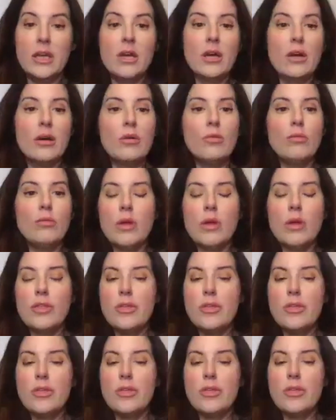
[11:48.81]
foster care
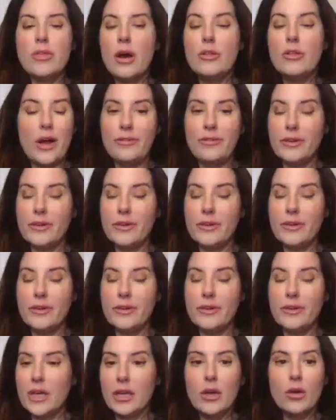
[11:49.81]
facilities
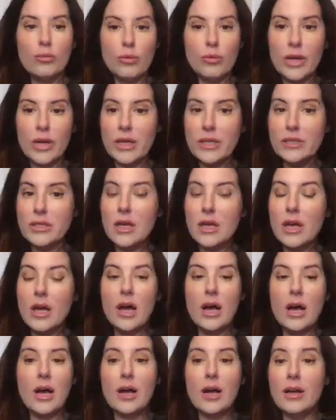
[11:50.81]
with other
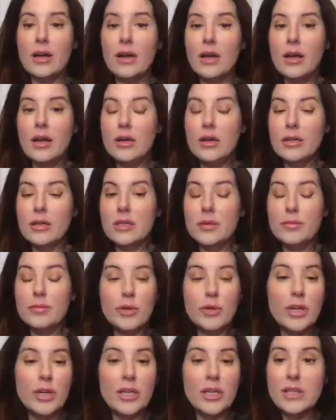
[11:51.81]
trafficking
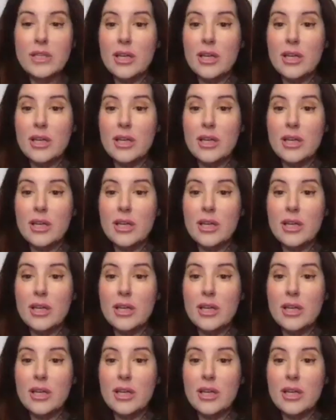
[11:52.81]
rings,